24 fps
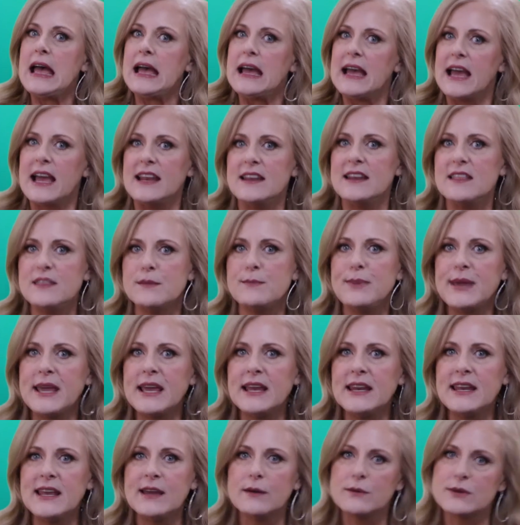And in the
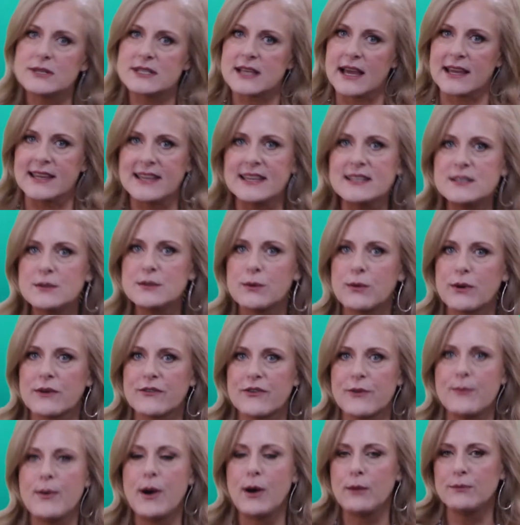beginning, it was, I get to work
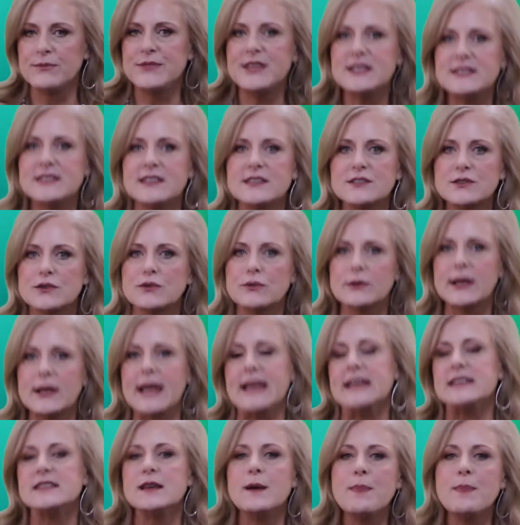from home. This is great.